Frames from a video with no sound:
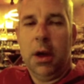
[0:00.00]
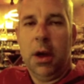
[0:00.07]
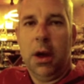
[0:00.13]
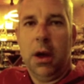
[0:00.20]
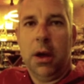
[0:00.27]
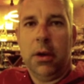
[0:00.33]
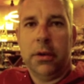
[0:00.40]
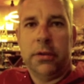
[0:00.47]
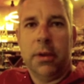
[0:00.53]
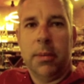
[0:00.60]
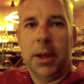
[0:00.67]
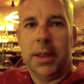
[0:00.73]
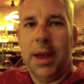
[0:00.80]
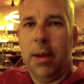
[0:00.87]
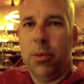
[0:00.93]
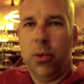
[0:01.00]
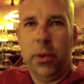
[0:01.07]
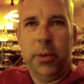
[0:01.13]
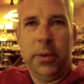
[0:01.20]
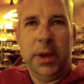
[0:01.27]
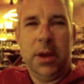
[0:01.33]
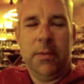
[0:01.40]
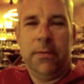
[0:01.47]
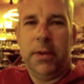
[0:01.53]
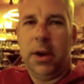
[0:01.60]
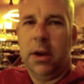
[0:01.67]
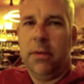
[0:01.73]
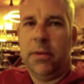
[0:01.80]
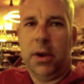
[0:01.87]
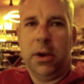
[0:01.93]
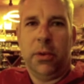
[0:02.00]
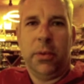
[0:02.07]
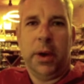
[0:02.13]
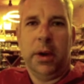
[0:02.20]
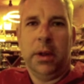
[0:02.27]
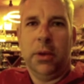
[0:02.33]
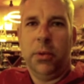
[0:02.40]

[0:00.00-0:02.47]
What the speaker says: or something like that, but we would get them very, very rarely.